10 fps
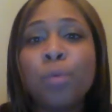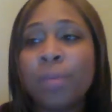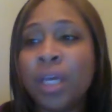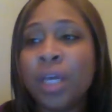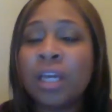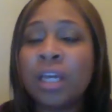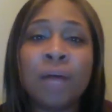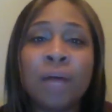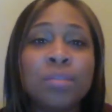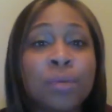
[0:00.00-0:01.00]
will be an
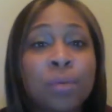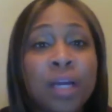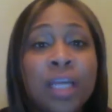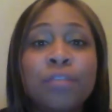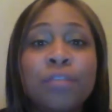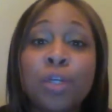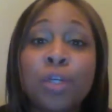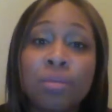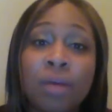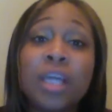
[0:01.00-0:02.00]
optimal place for you
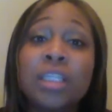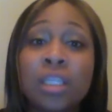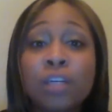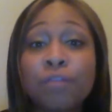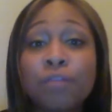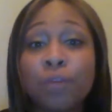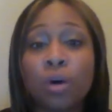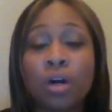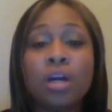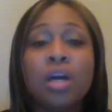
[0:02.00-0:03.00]
to market, to look
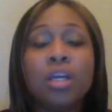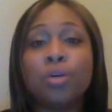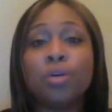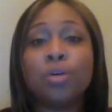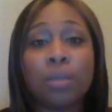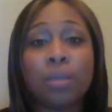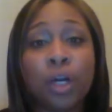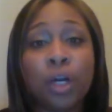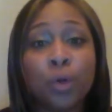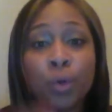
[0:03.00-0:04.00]
for
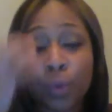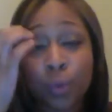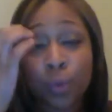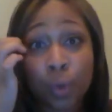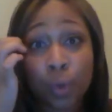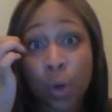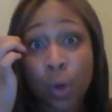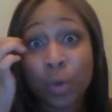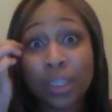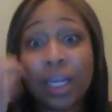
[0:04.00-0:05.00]
someone who
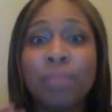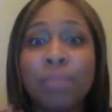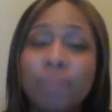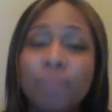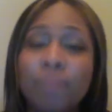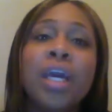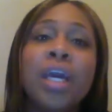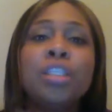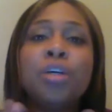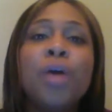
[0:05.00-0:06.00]
is like me.
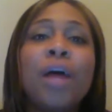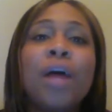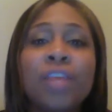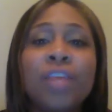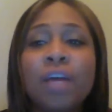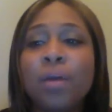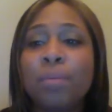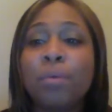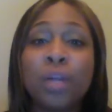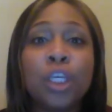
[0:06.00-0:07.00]
And so you have to think of
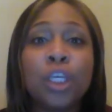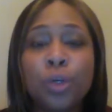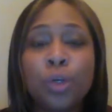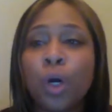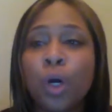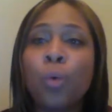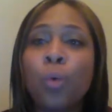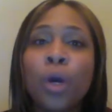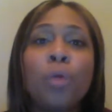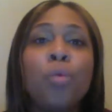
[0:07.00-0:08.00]
people like you.
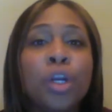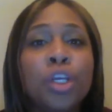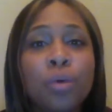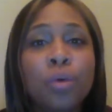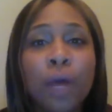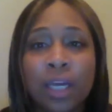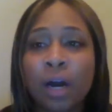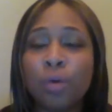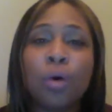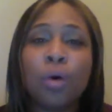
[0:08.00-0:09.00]
Where do you hang
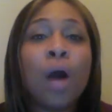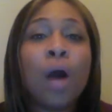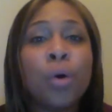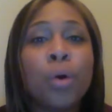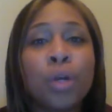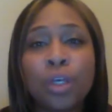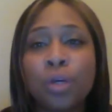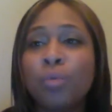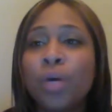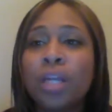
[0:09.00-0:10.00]
out? How old are
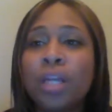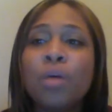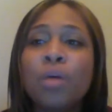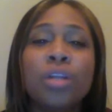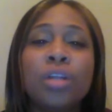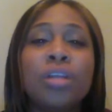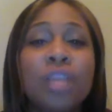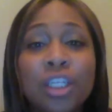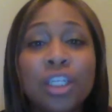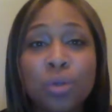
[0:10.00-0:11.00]
you? What are the
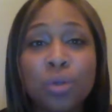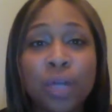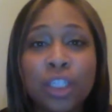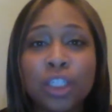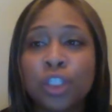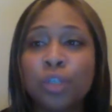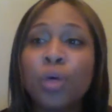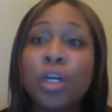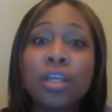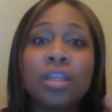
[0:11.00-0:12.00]
things that you like to do?
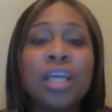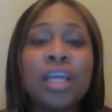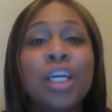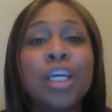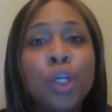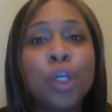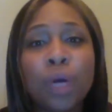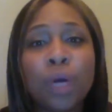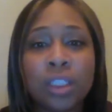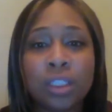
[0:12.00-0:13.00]
What are the things that you
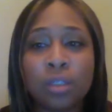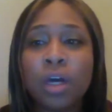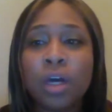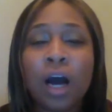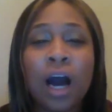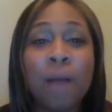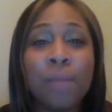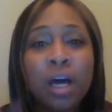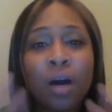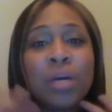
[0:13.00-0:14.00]
want to
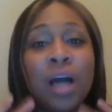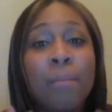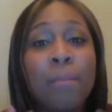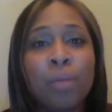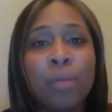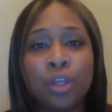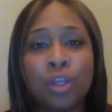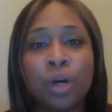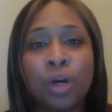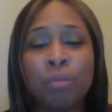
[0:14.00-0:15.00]
help combat with
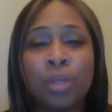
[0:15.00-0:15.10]
your